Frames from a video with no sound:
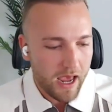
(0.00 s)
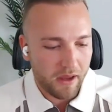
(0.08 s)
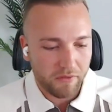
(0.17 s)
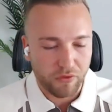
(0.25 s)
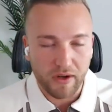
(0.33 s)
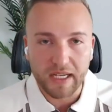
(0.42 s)

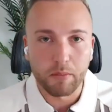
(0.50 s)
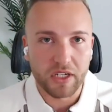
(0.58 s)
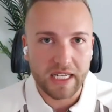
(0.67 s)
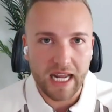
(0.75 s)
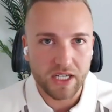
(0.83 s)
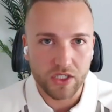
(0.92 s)
for anybody that
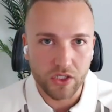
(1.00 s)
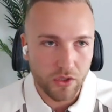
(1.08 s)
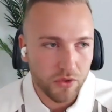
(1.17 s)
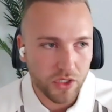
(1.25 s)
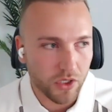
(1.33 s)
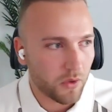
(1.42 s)
hasn't used
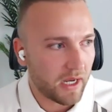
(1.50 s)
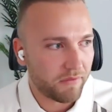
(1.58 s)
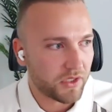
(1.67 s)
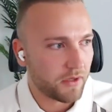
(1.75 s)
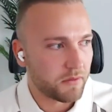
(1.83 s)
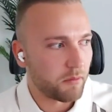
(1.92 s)
a Google
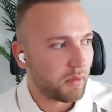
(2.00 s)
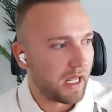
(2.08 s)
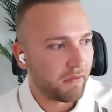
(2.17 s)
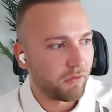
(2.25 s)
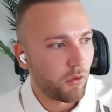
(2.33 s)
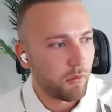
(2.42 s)
advertisement
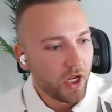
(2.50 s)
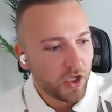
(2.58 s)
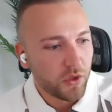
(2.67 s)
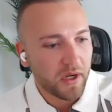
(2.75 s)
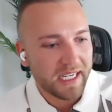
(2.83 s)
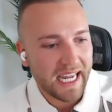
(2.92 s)
platform,
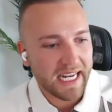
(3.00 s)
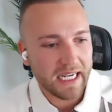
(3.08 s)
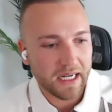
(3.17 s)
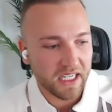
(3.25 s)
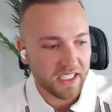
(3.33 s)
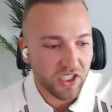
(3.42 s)
you're getting
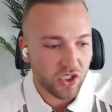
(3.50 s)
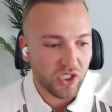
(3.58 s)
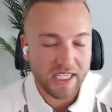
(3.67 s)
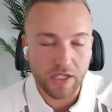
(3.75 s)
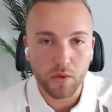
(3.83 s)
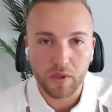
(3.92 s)

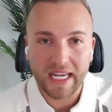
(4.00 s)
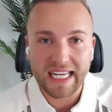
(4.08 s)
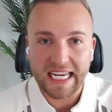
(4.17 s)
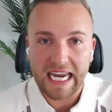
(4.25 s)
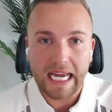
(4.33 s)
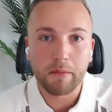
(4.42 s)

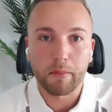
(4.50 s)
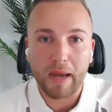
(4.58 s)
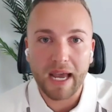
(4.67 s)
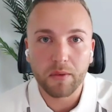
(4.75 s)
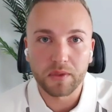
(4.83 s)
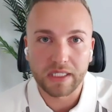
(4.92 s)

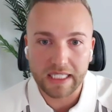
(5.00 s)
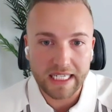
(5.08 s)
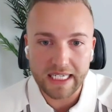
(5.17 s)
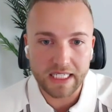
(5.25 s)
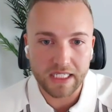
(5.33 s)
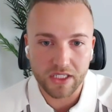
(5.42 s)
inbound
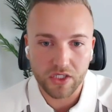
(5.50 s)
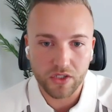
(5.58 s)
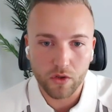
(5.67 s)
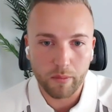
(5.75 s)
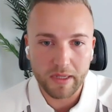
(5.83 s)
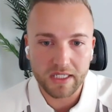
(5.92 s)
leads into your
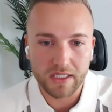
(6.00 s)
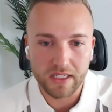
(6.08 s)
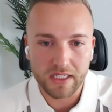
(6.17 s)
business.